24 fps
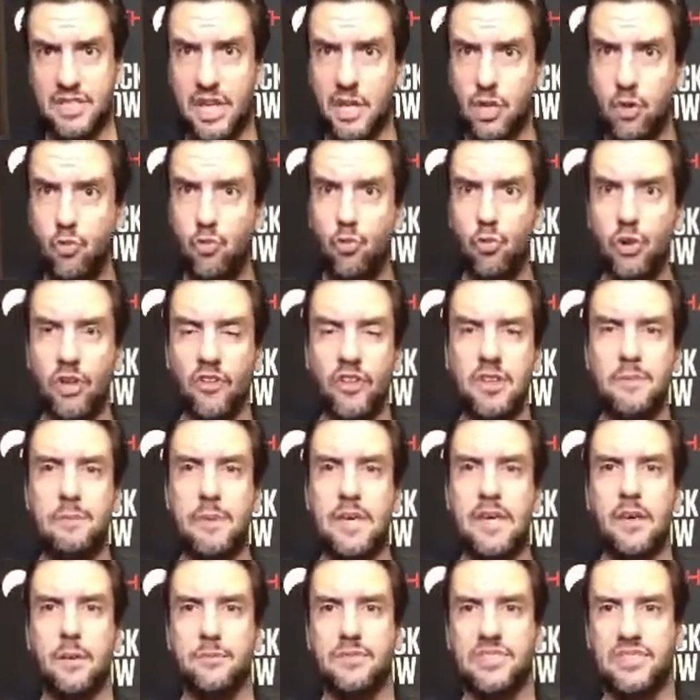Can you really
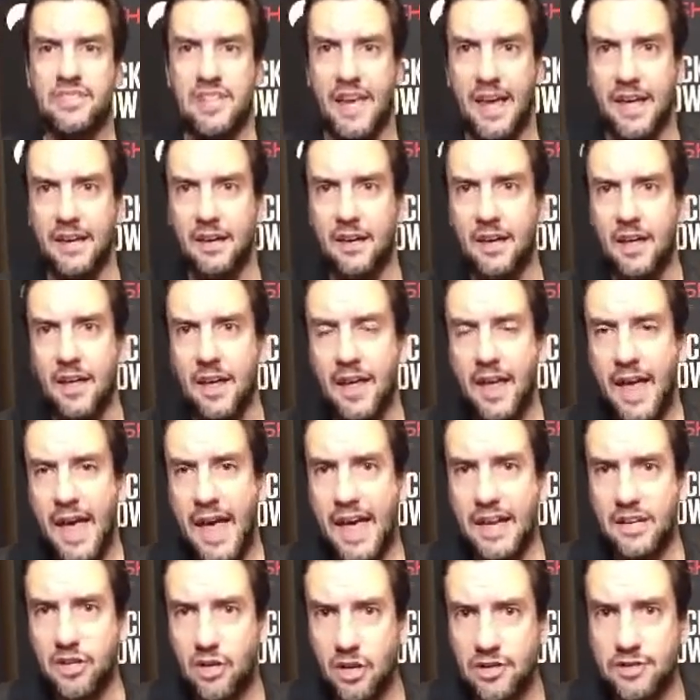be upset
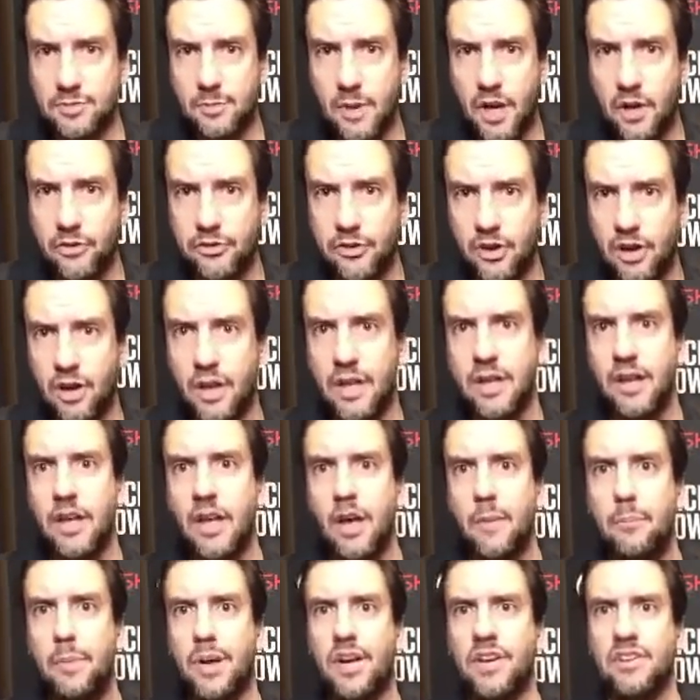at Gus Malzahn
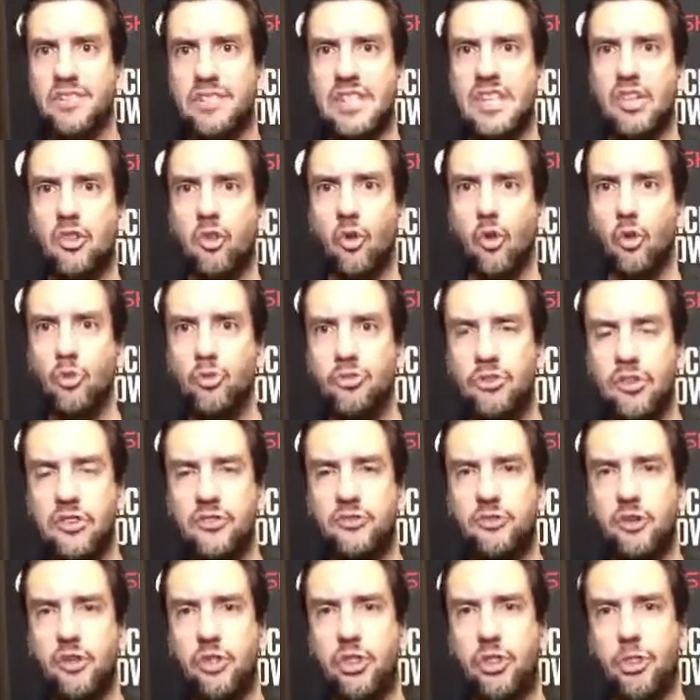because he
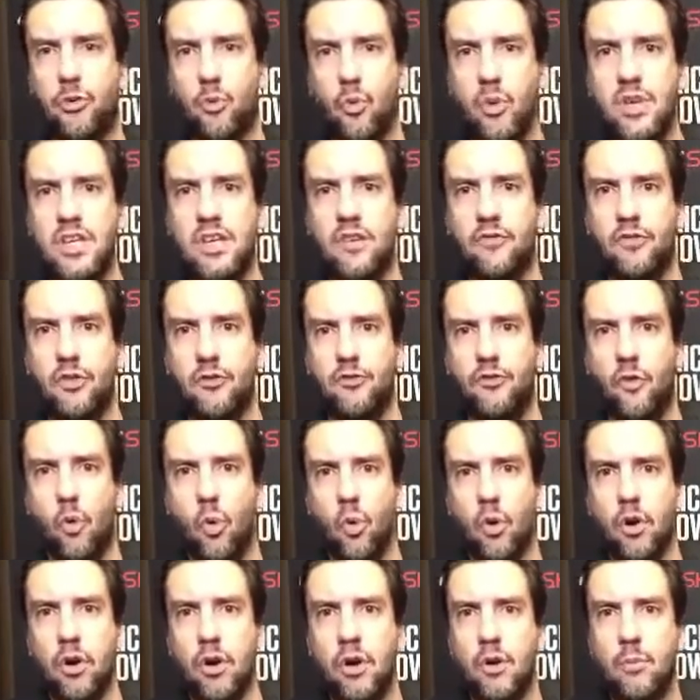loses to three of the
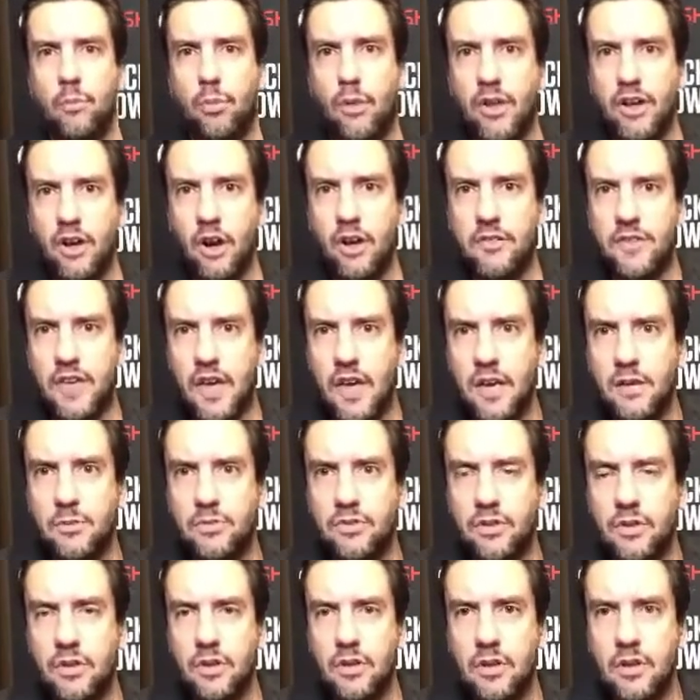four playoff
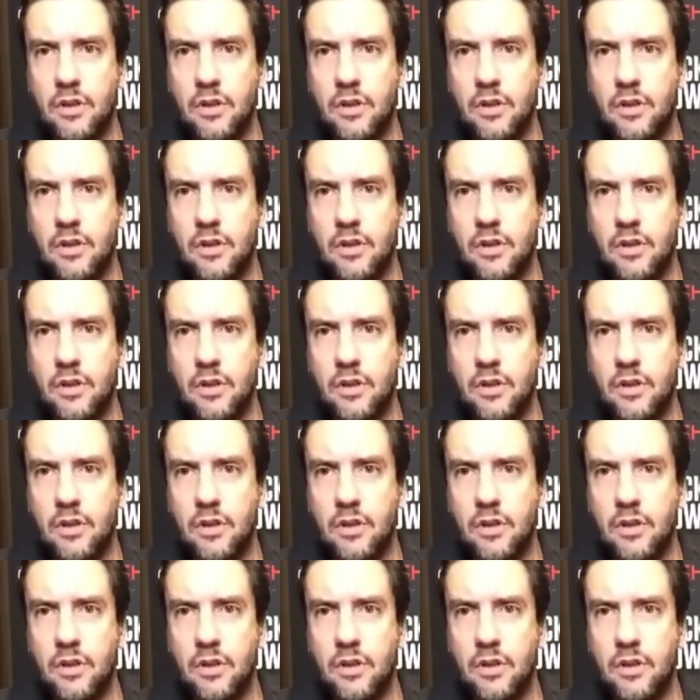games?